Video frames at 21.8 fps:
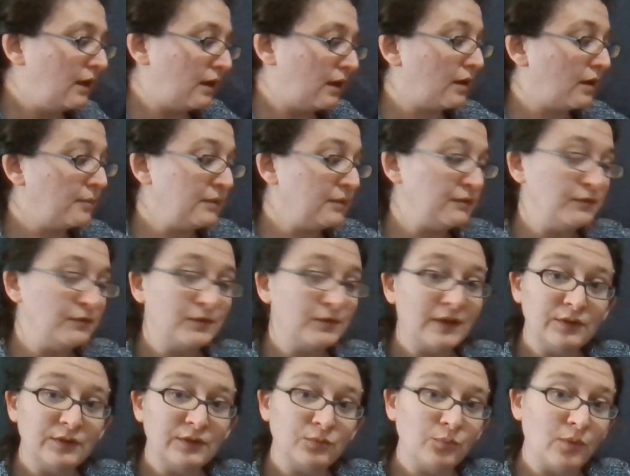If you
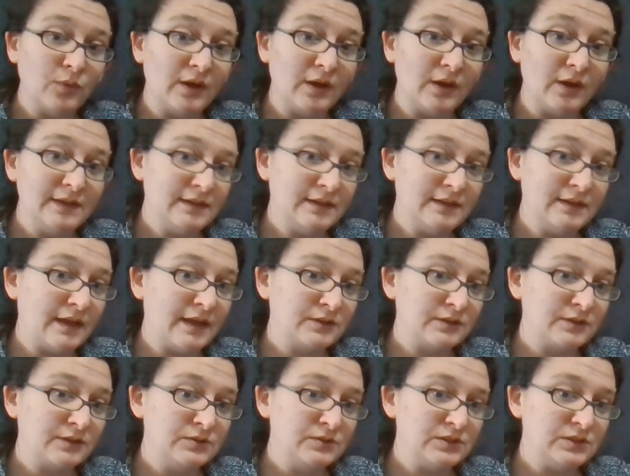guys want an
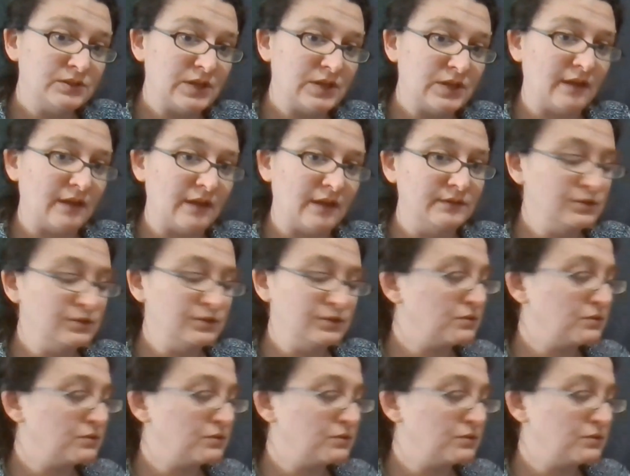extra challenge,